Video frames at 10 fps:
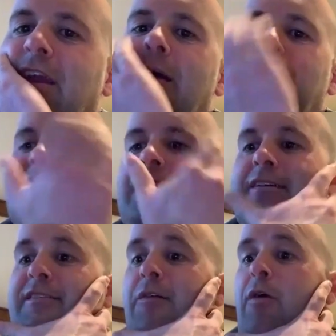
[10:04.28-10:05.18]
capitalist, not
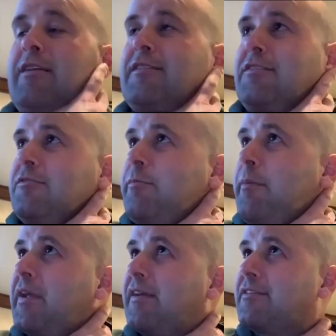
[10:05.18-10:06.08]
because I wanted to, but
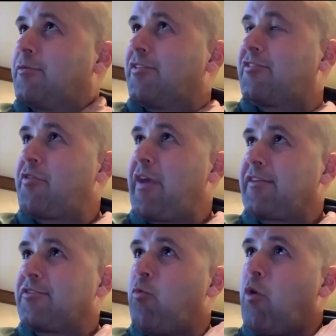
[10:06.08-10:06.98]
because it was
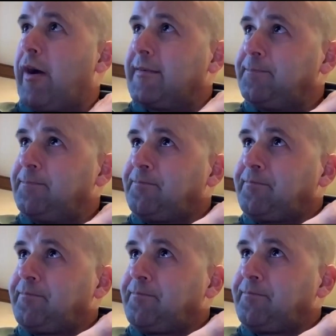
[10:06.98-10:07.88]
2001.
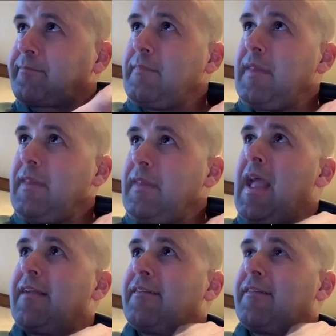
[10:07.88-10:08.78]

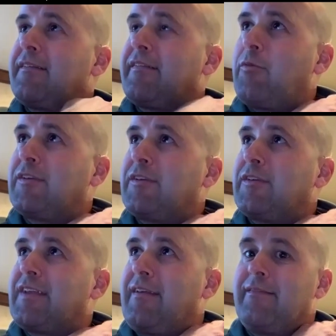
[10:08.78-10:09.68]
And that
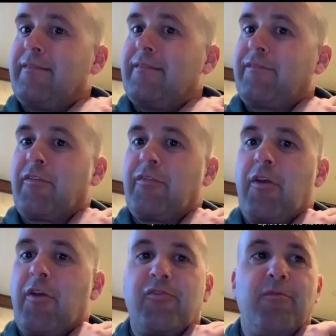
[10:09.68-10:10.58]
was
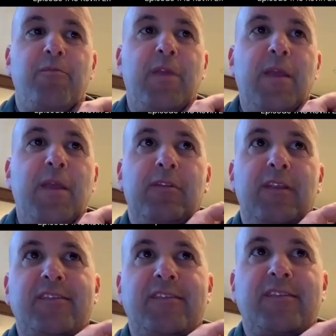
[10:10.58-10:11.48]
for those
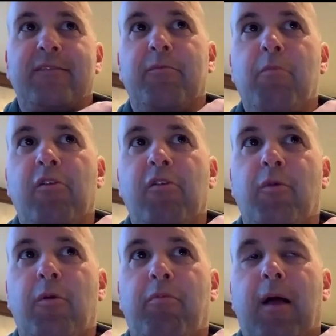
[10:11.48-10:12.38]
people listening,
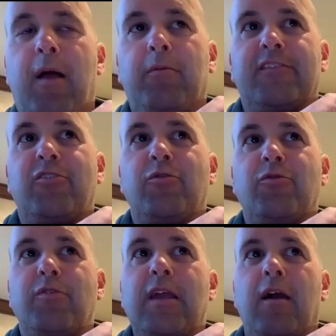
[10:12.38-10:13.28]
most of them are probably
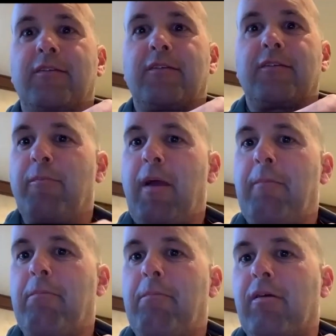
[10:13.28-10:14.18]
too young to
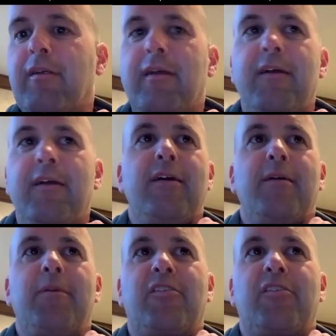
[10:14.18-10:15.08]
remember,
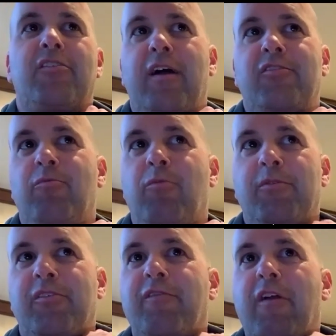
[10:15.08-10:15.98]
but
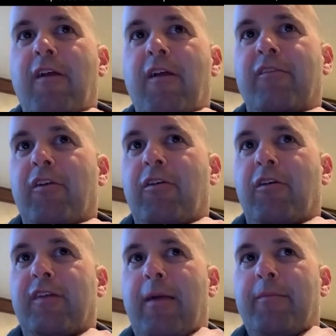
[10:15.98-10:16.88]
2001 was a very
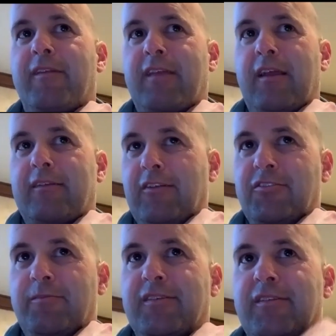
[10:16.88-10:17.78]
difficult time in the
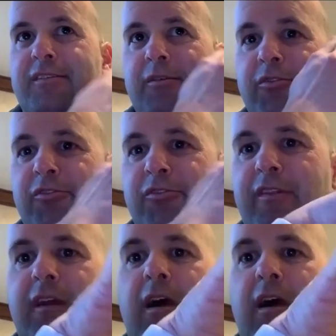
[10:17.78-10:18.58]
technology business. It was sort of the